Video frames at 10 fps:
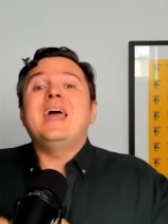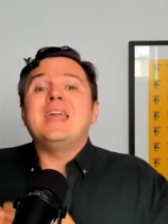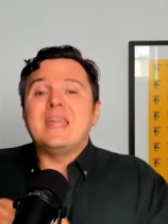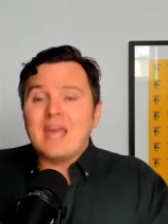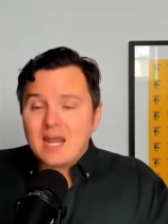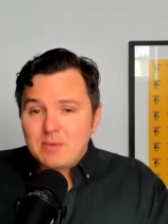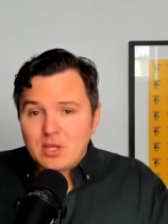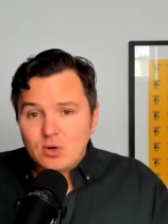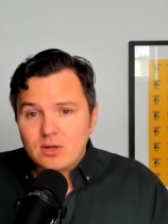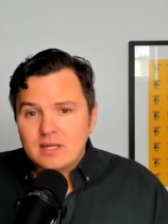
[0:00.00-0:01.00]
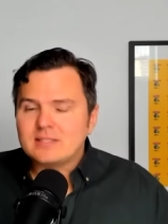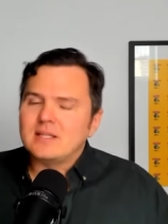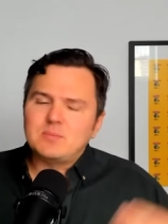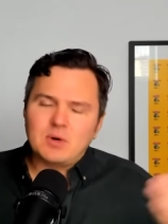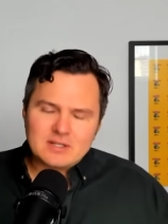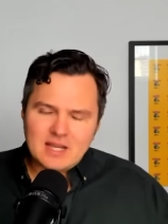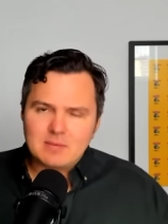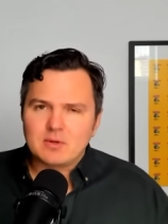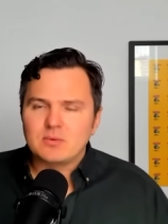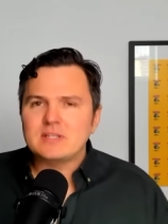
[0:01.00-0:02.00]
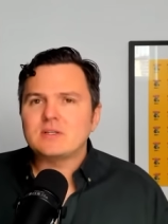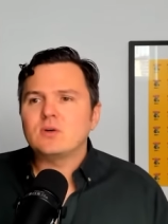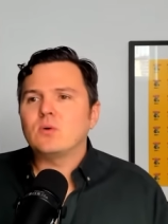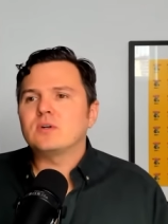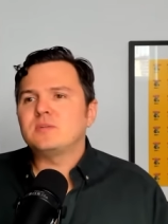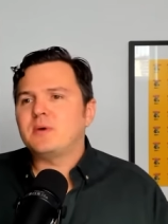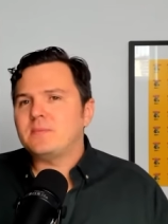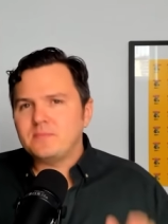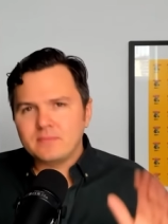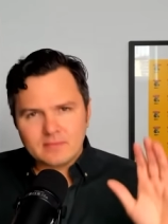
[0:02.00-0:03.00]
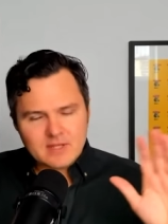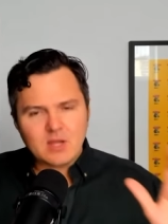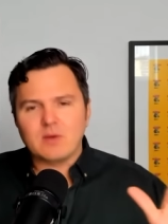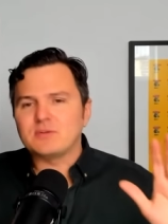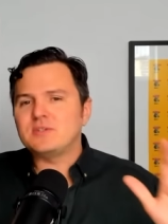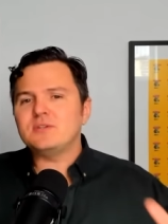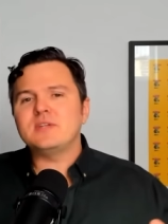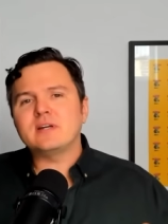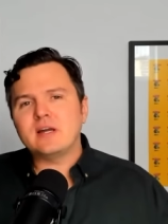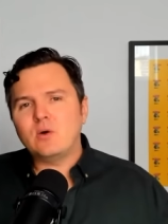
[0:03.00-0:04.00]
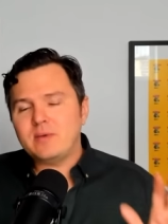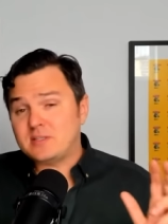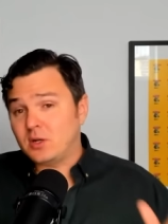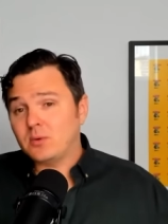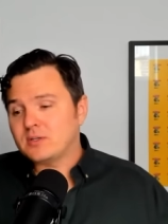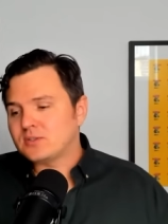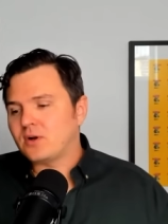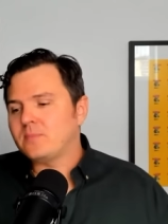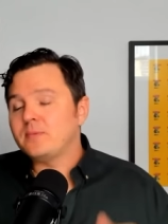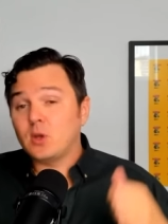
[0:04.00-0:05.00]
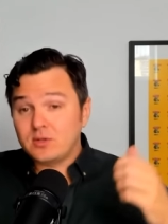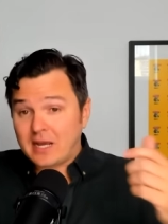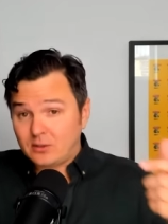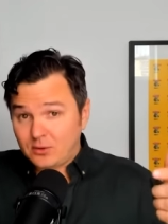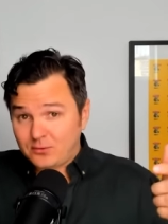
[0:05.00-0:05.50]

You got to be curious, and that's part of taking a bit of risk, of course, but tell you what, if you're still stuck on Coinbase, you know where to start. Go download a